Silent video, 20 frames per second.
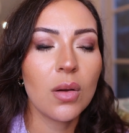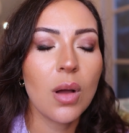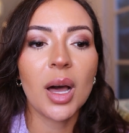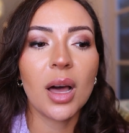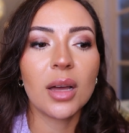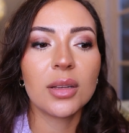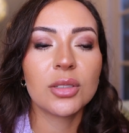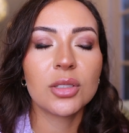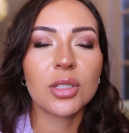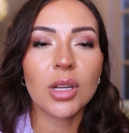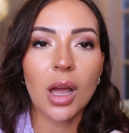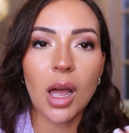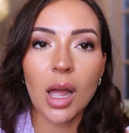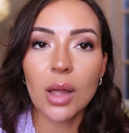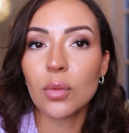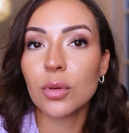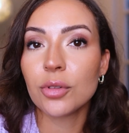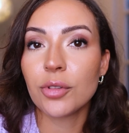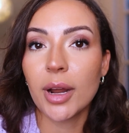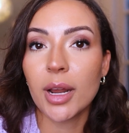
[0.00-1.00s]
but I
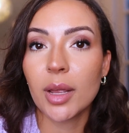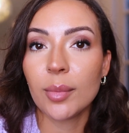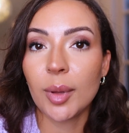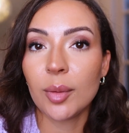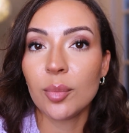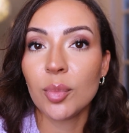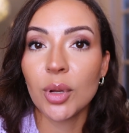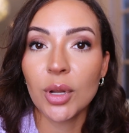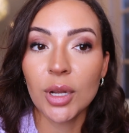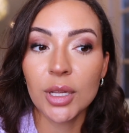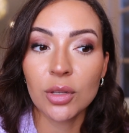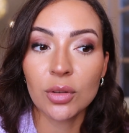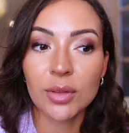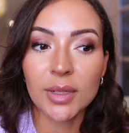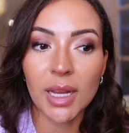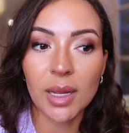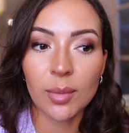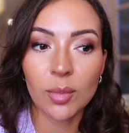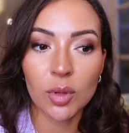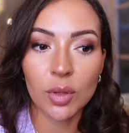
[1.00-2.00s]
would recommend putting your
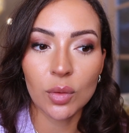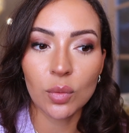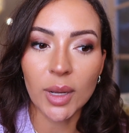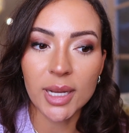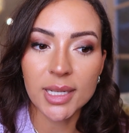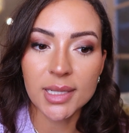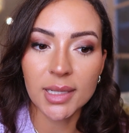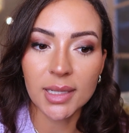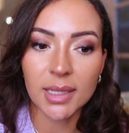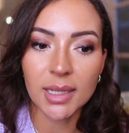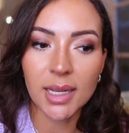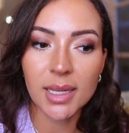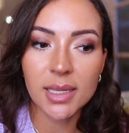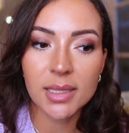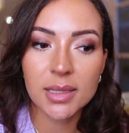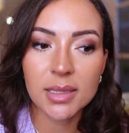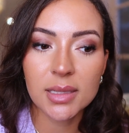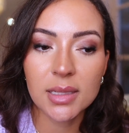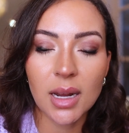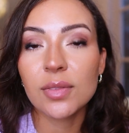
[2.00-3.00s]
name on the waiting
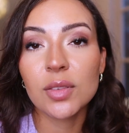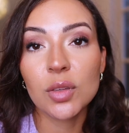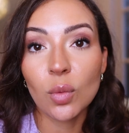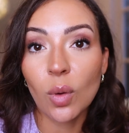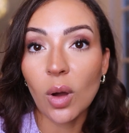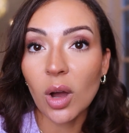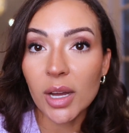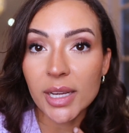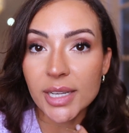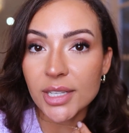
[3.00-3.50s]
list if you are